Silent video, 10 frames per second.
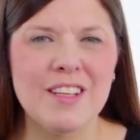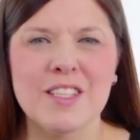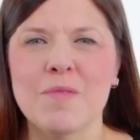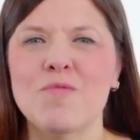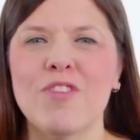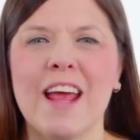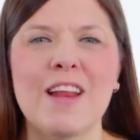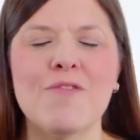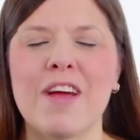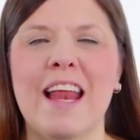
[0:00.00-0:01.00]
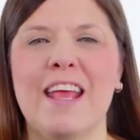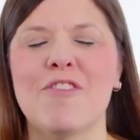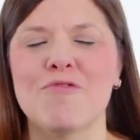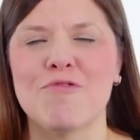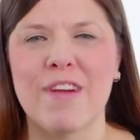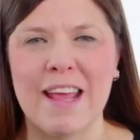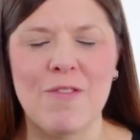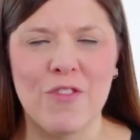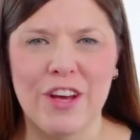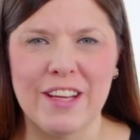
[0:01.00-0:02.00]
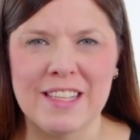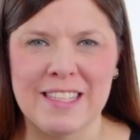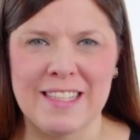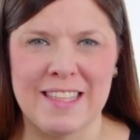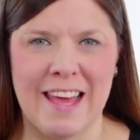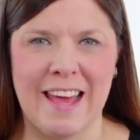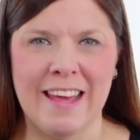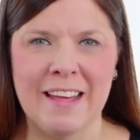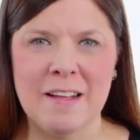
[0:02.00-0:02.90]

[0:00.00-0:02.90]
Some really, really great verses there.